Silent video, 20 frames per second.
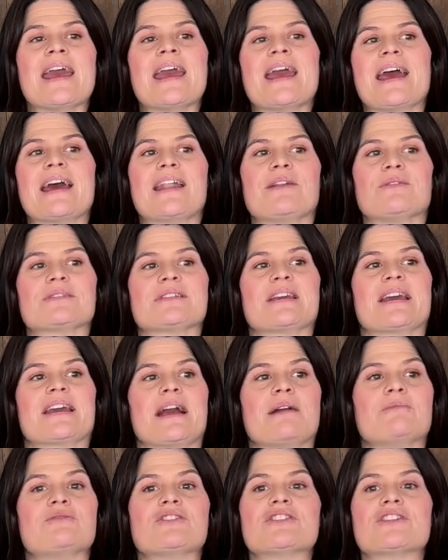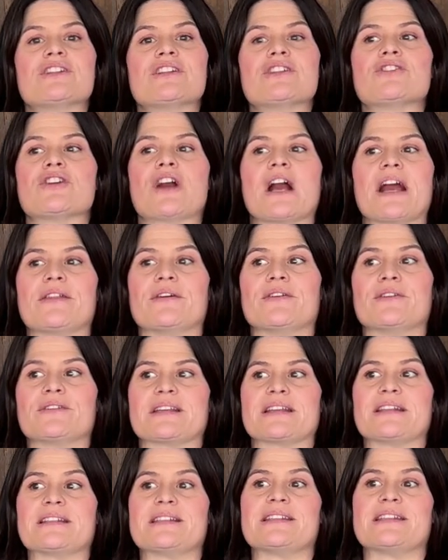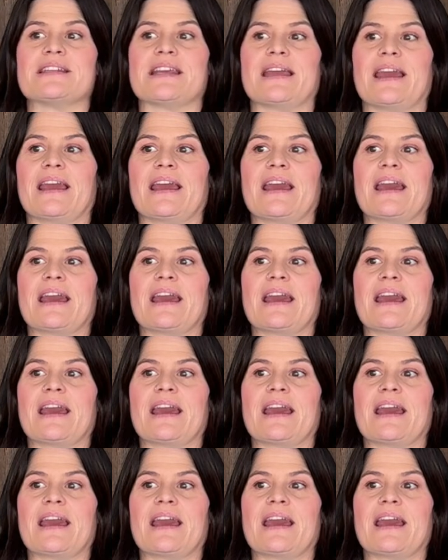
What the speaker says: And I was like, I'm just going to try those and see.